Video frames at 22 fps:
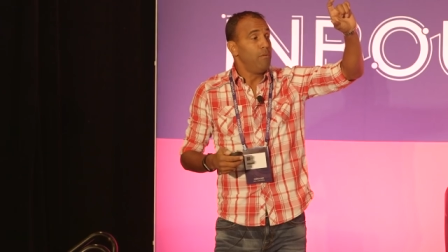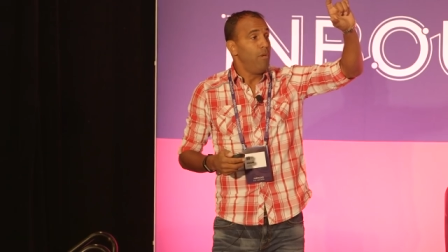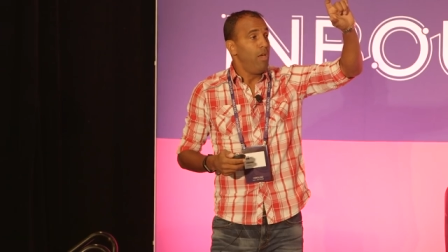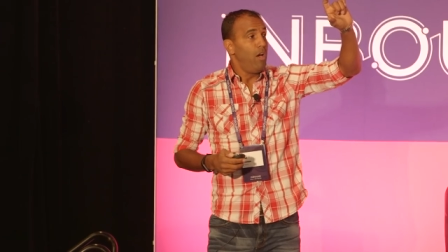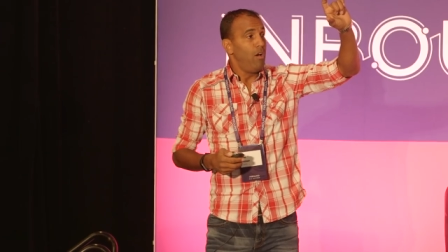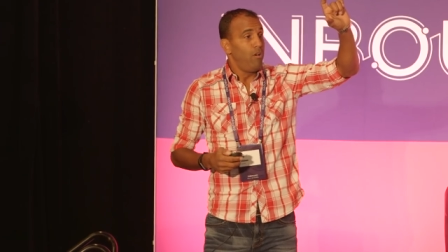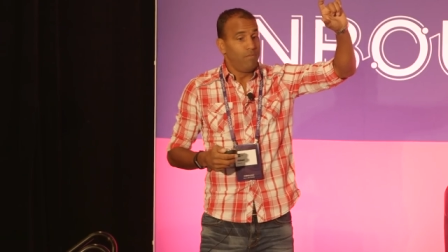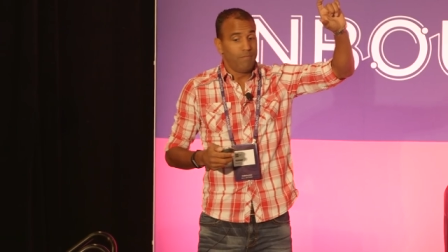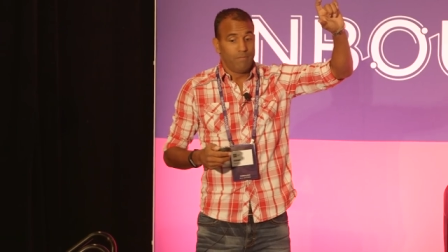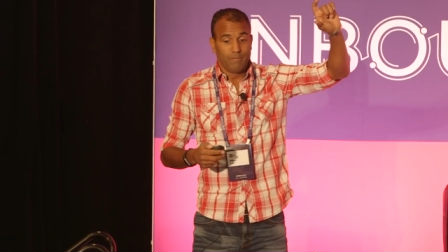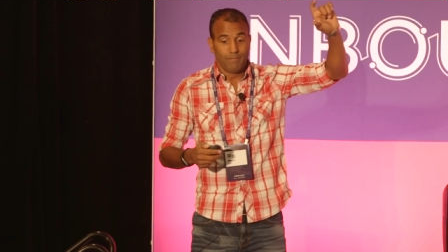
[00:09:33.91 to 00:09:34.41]
the
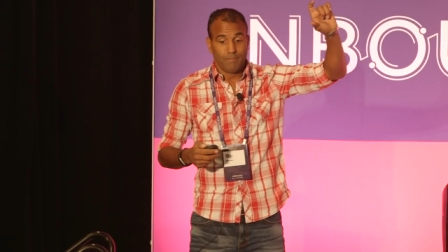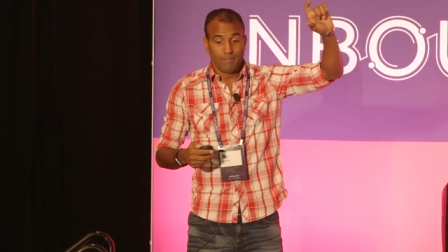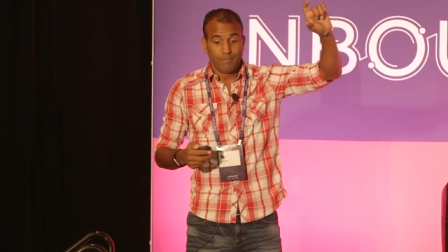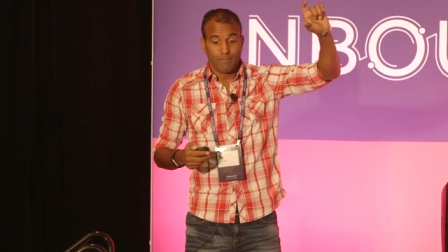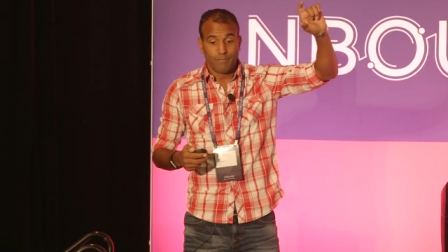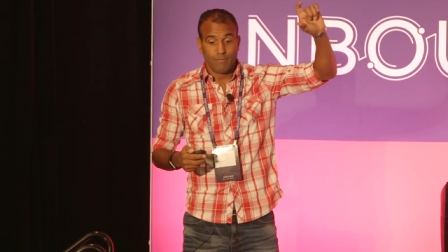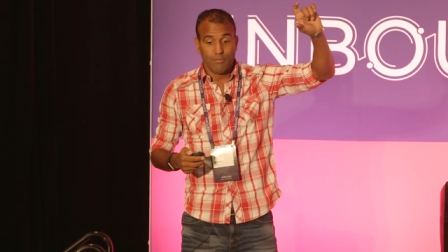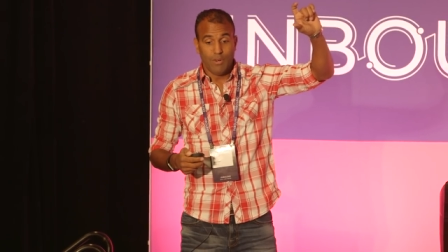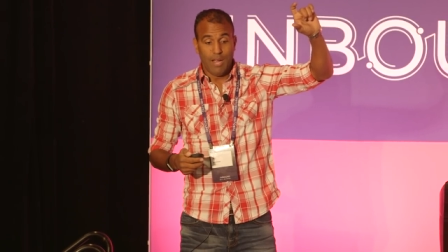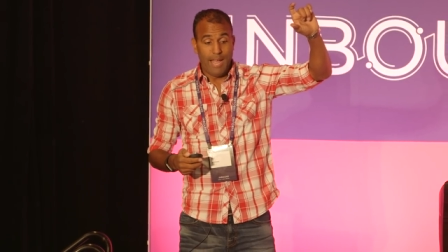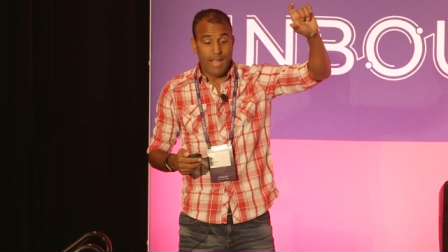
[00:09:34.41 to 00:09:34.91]
email,
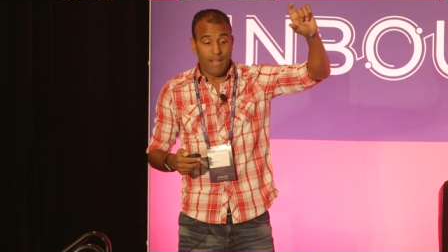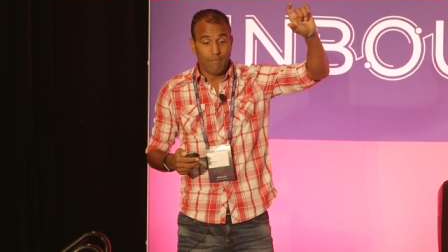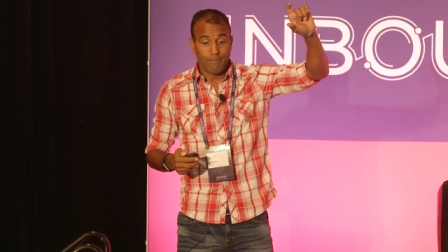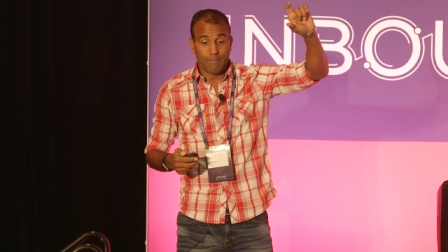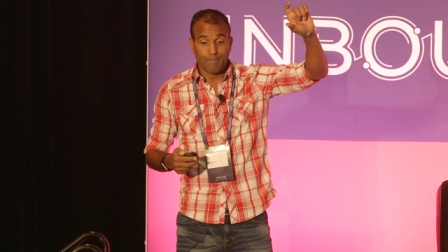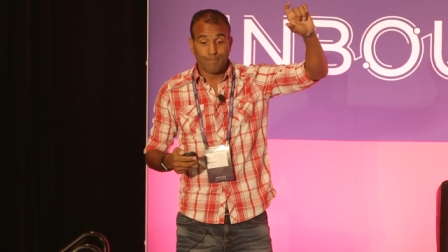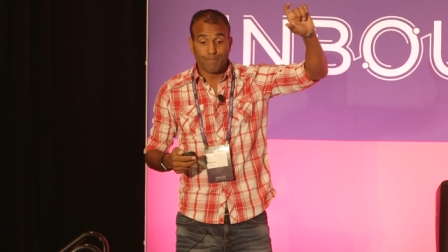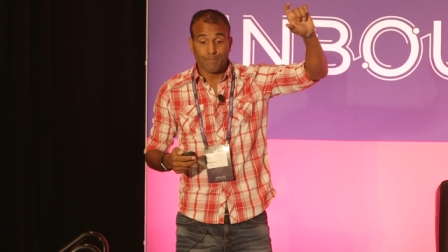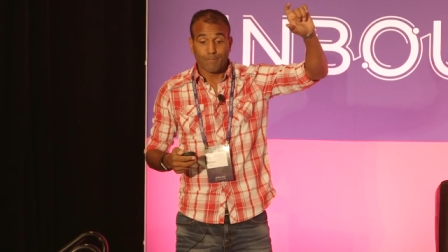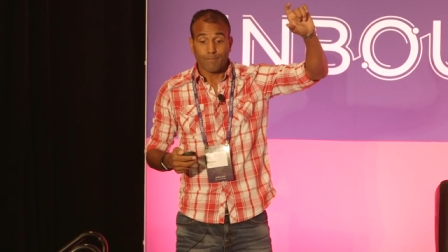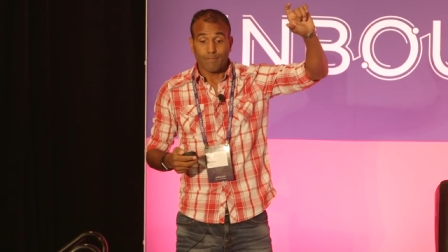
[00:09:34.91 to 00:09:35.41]
right?
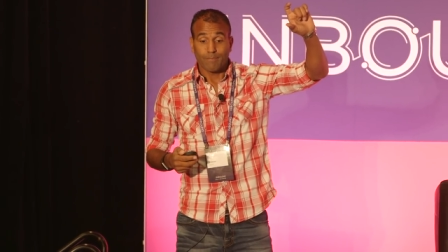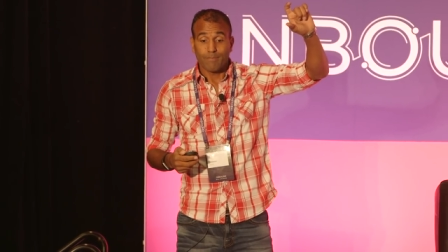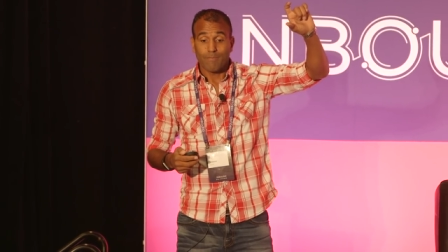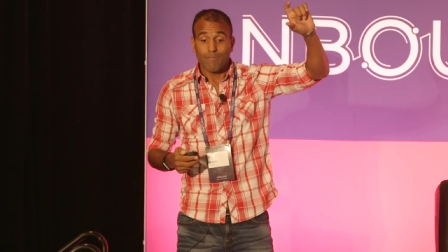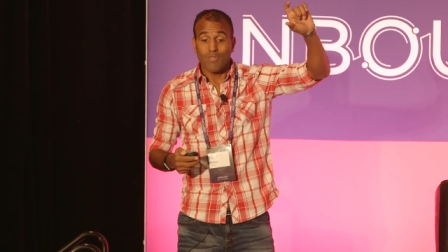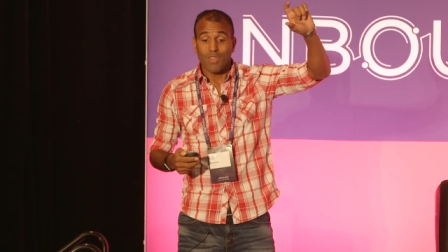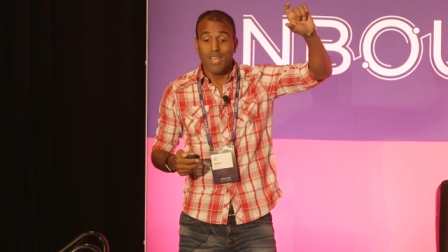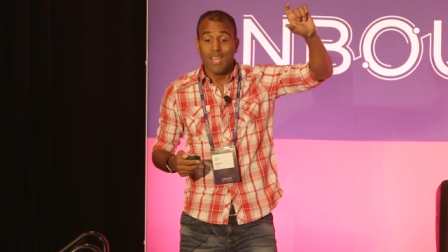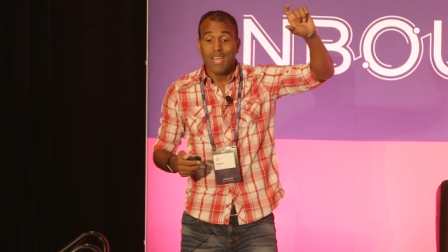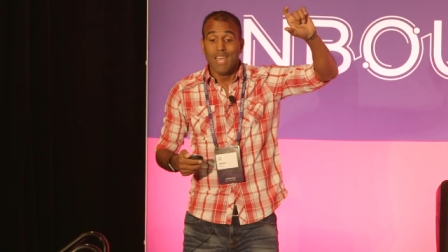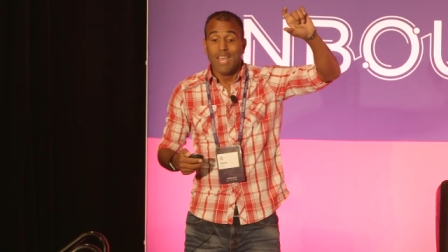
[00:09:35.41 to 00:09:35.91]

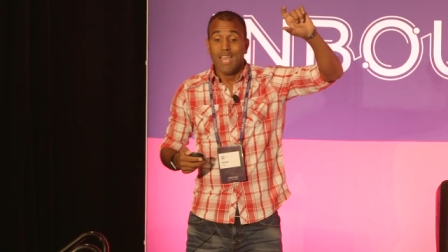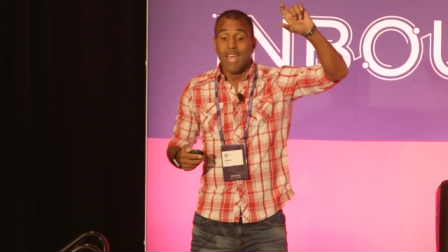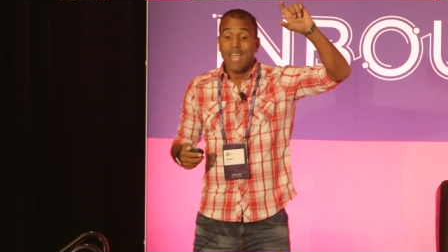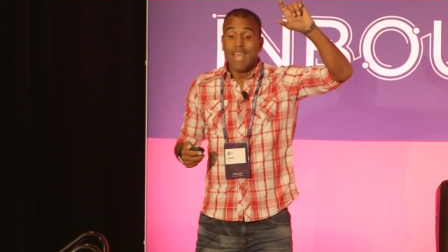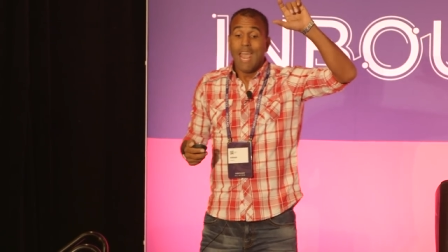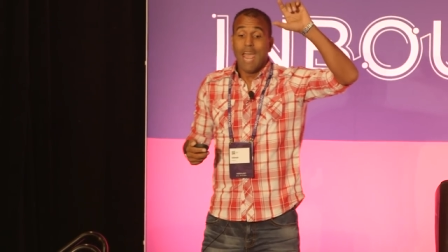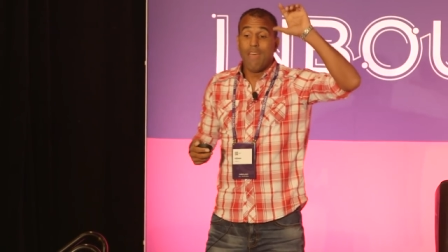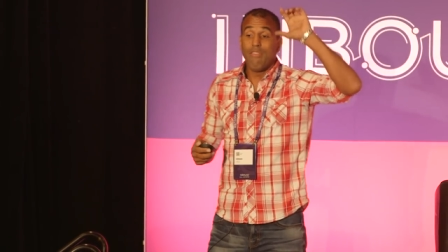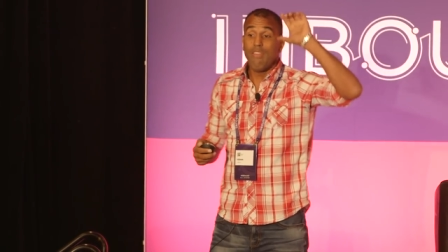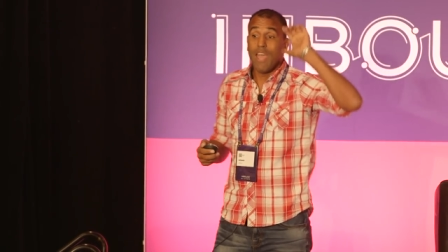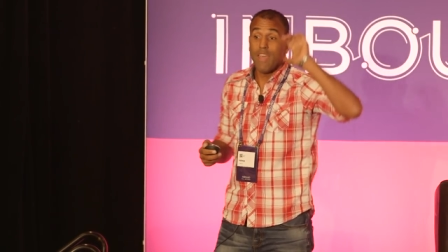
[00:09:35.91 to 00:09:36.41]

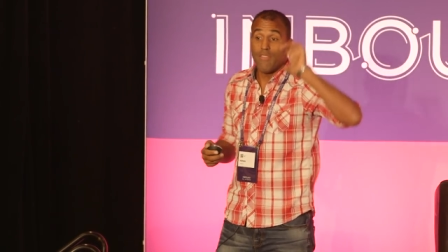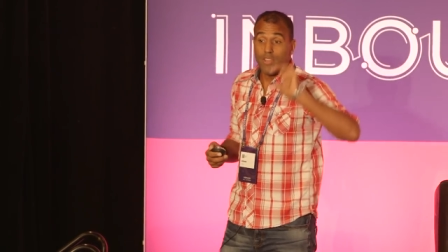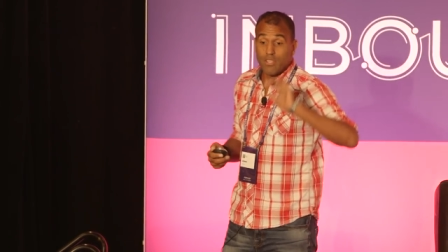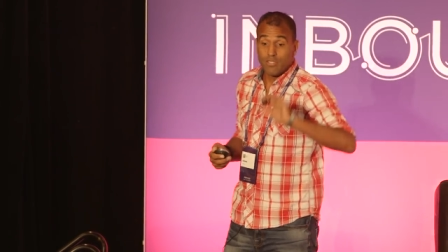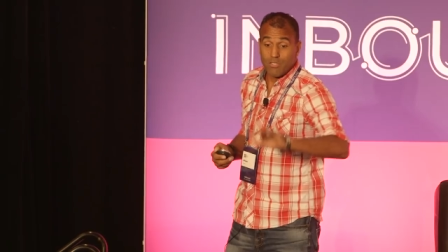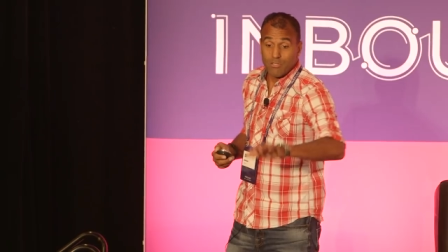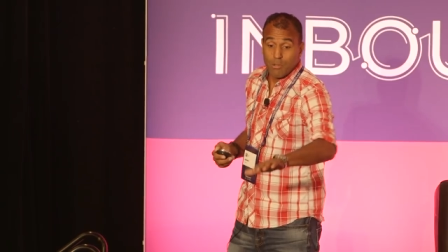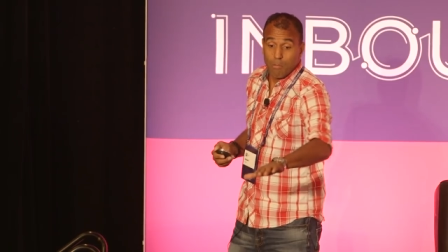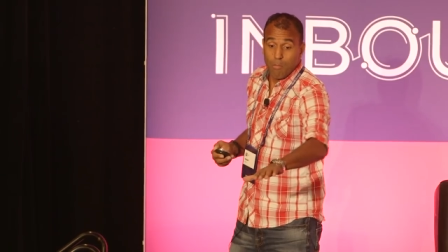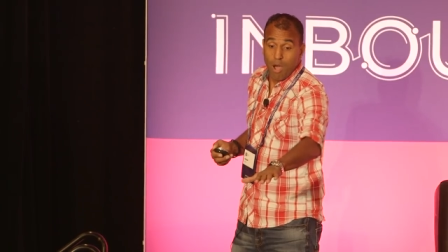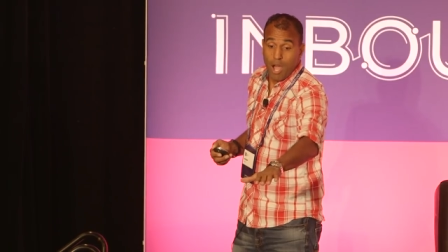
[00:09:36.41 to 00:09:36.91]
And then
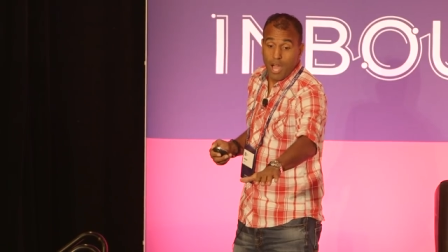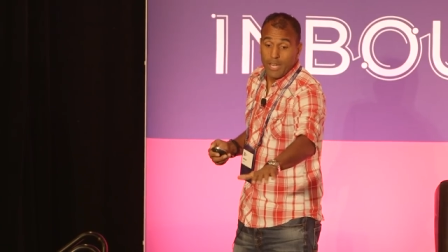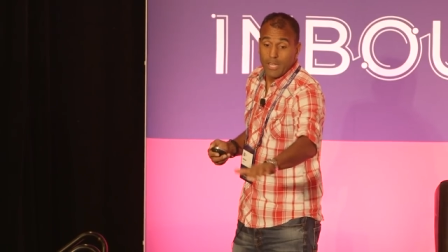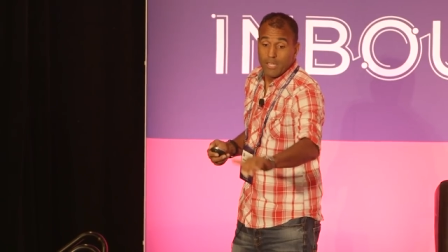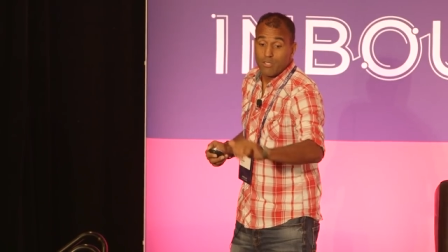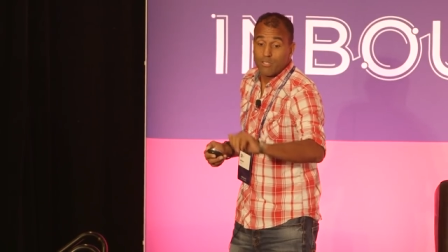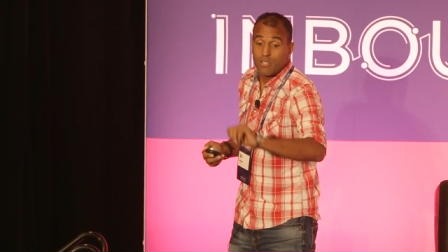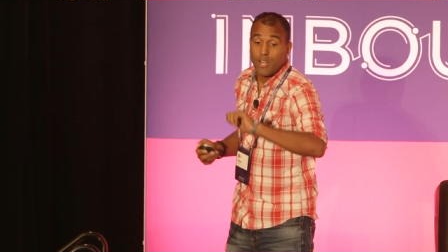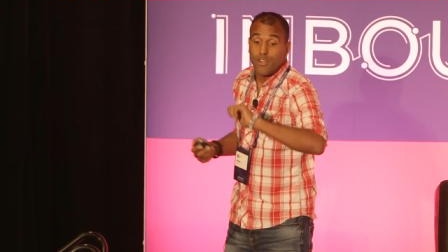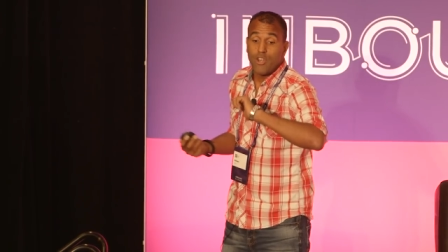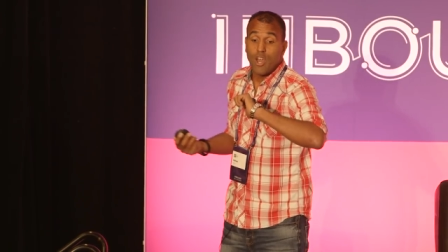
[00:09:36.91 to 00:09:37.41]
this is the body.
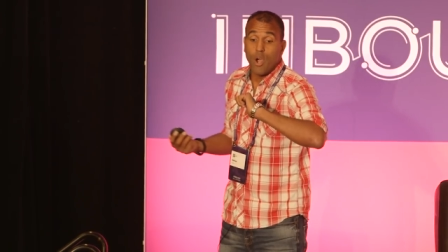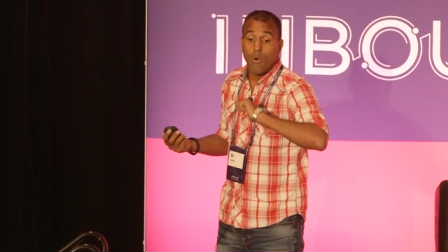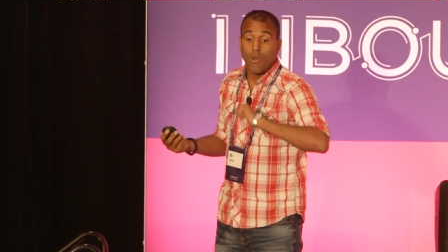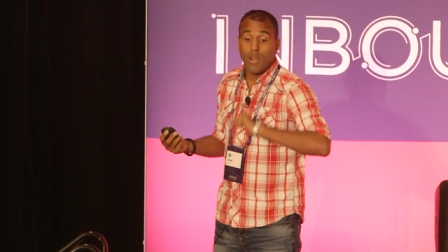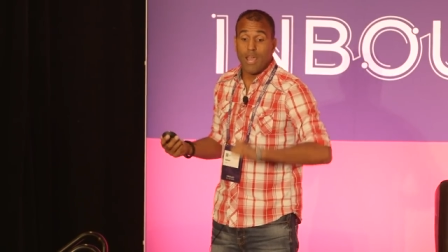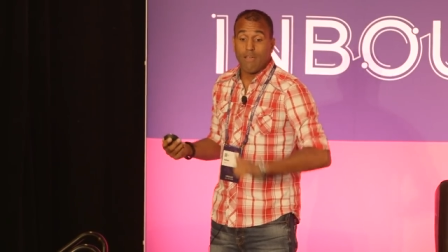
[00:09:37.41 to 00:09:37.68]
Said no